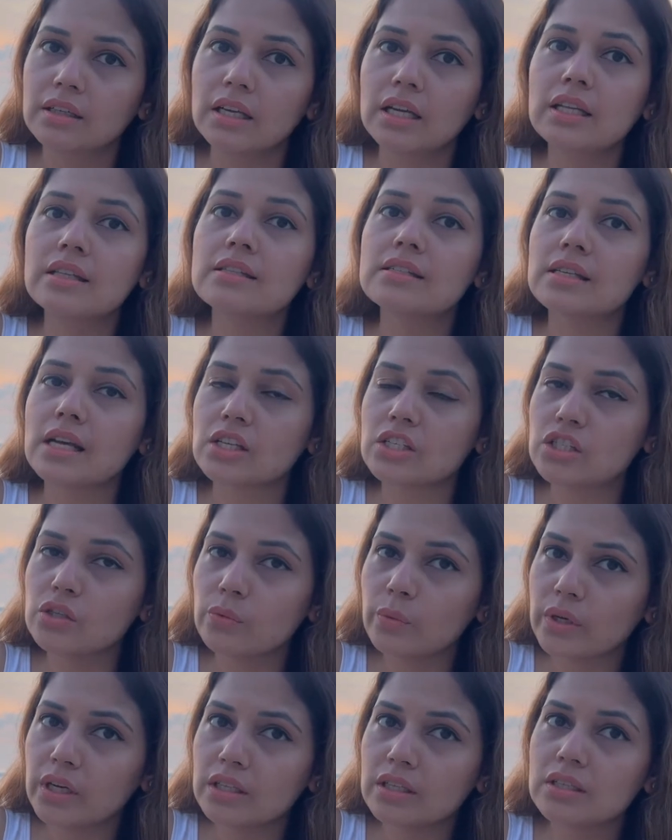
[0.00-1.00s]
in such a
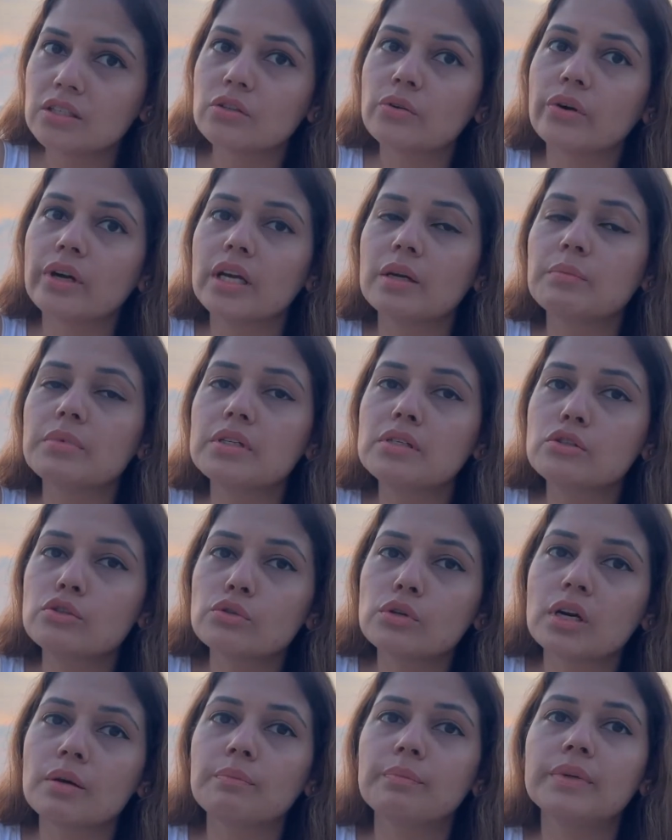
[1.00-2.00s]
way that you're able
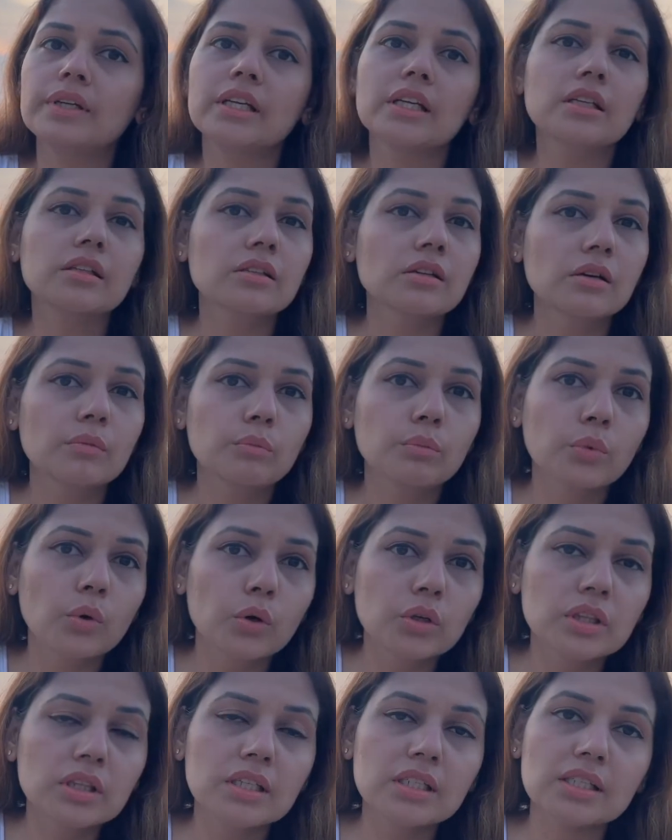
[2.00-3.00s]
to complete
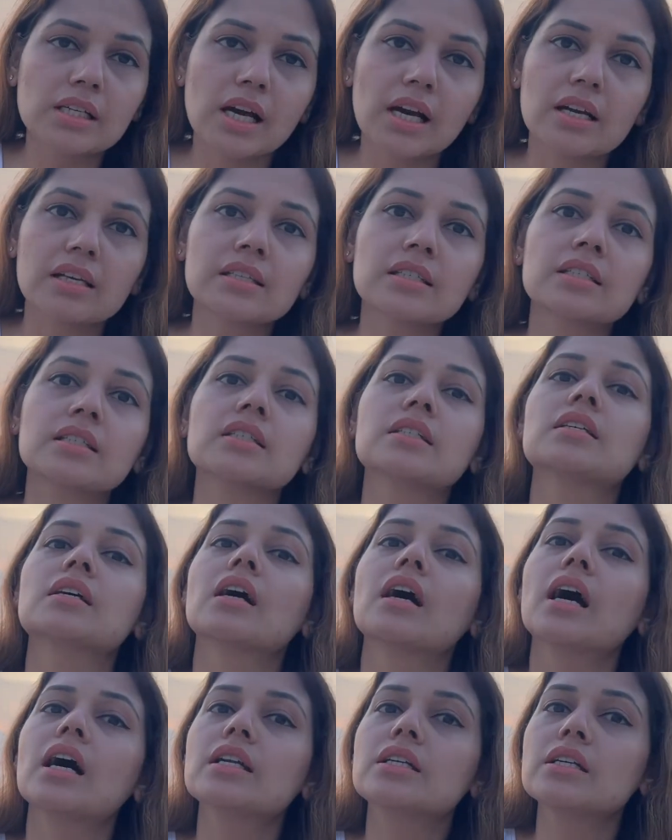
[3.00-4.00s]
both the tasks
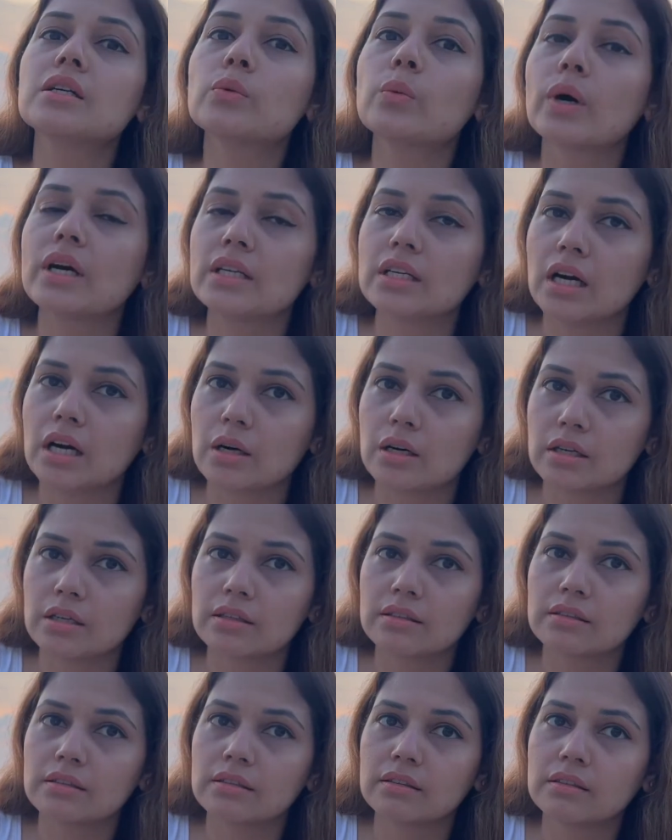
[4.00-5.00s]
under 1 hour.
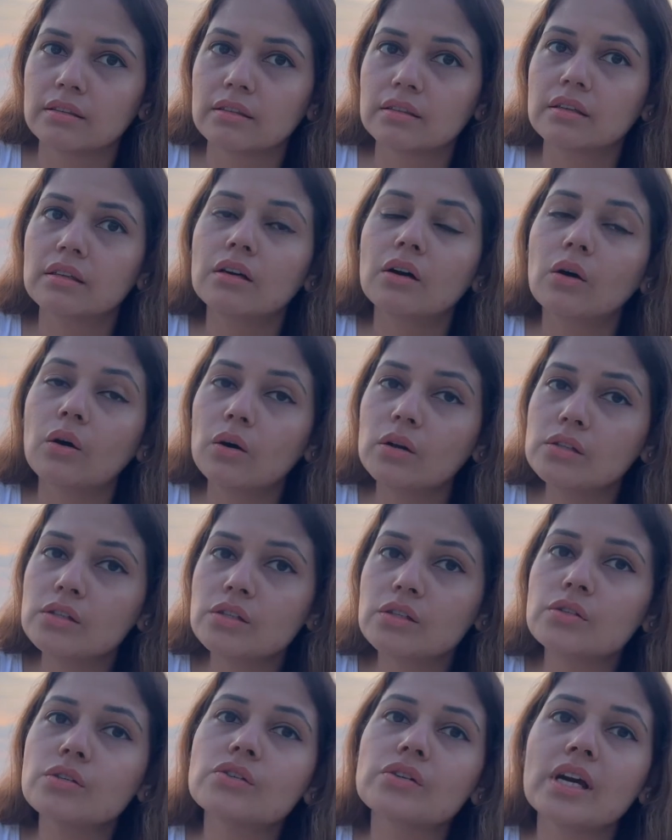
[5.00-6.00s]

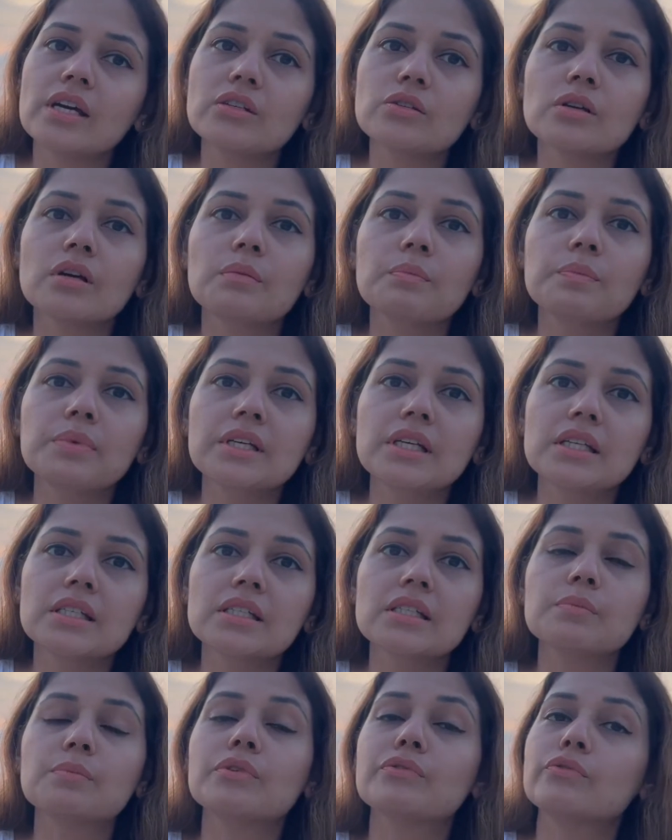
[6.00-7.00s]
Also try to
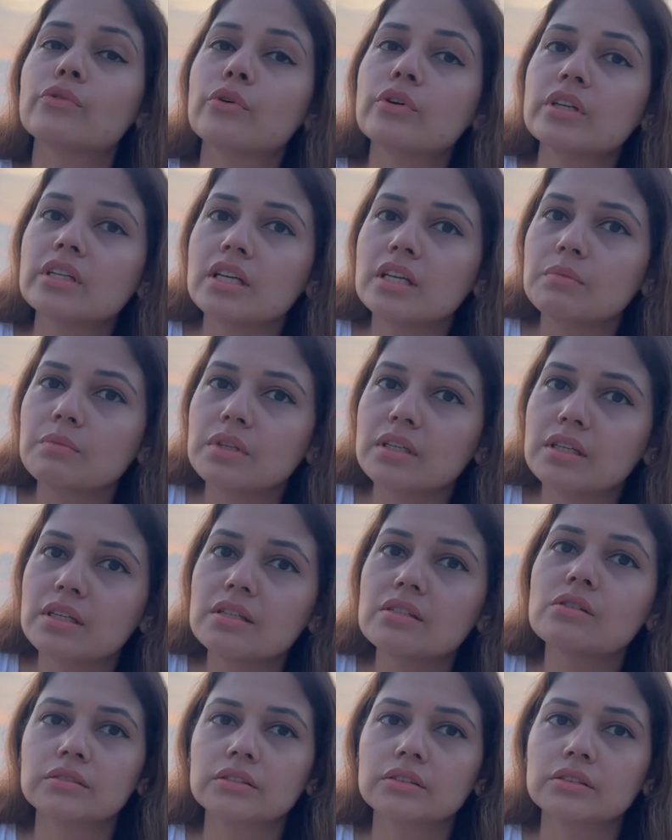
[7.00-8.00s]
complete it before 10
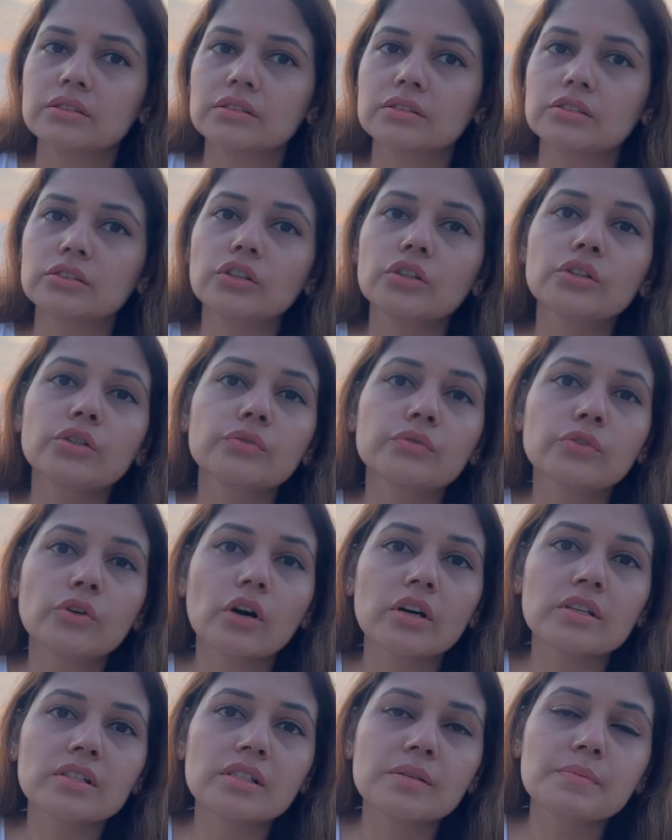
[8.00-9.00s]
minutes so you've
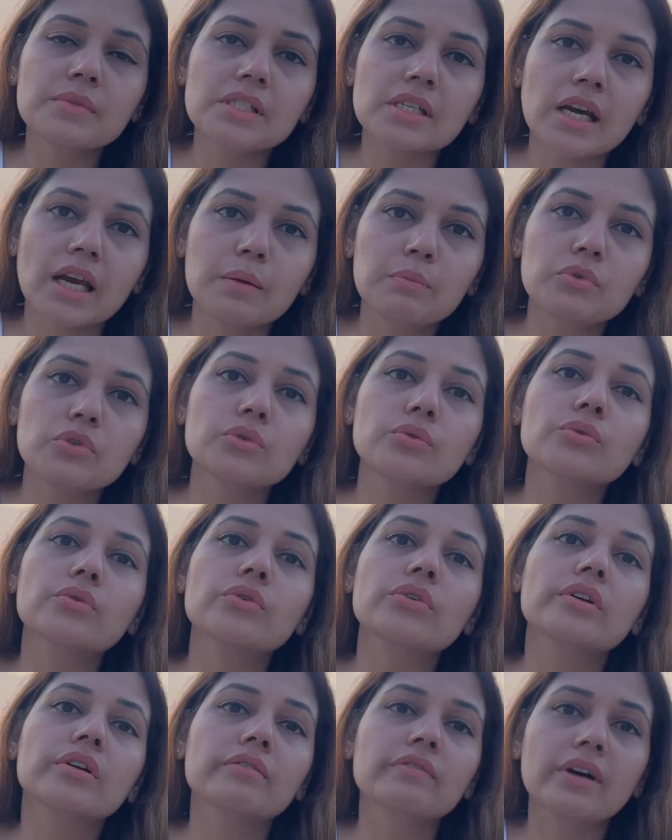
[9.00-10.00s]
got some time to
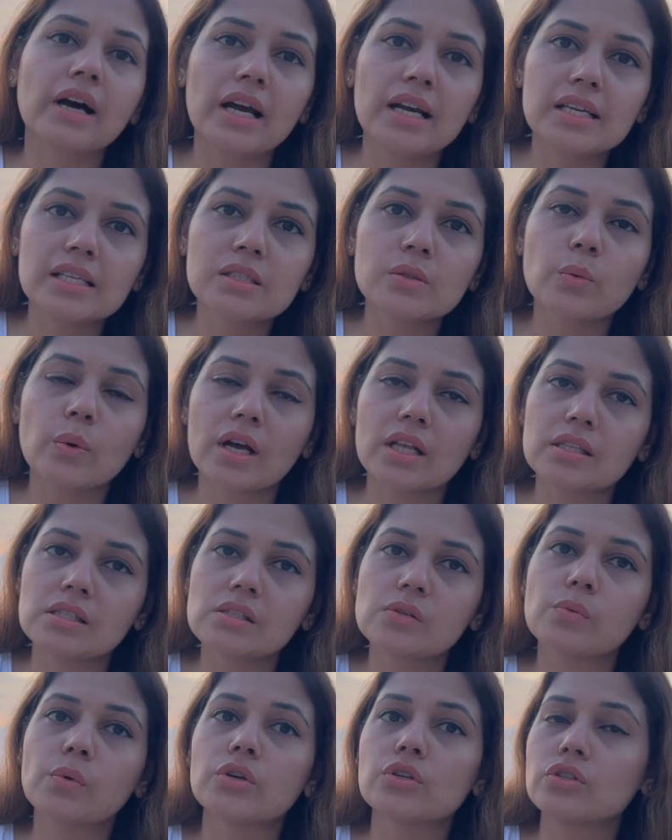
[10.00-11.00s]
revise
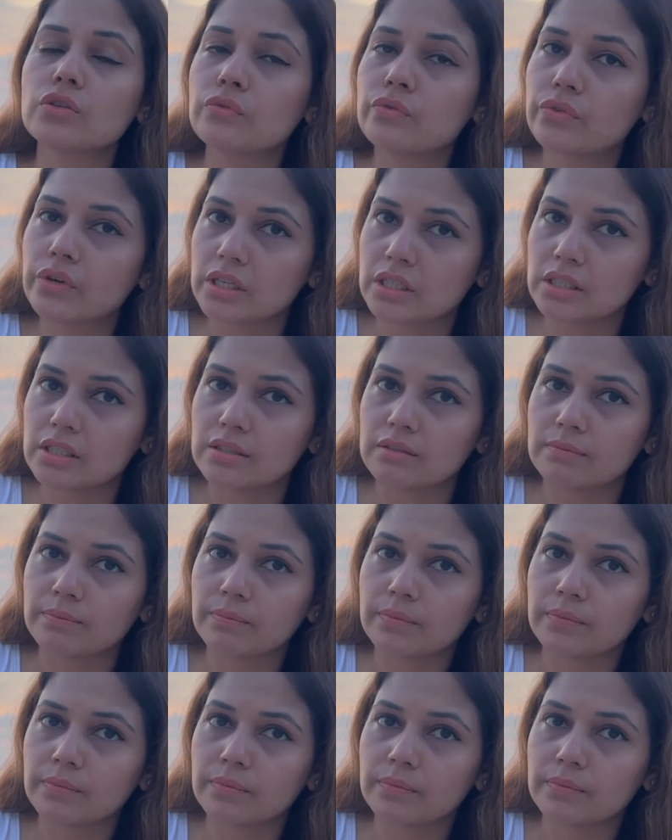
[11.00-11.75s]
once what you've written.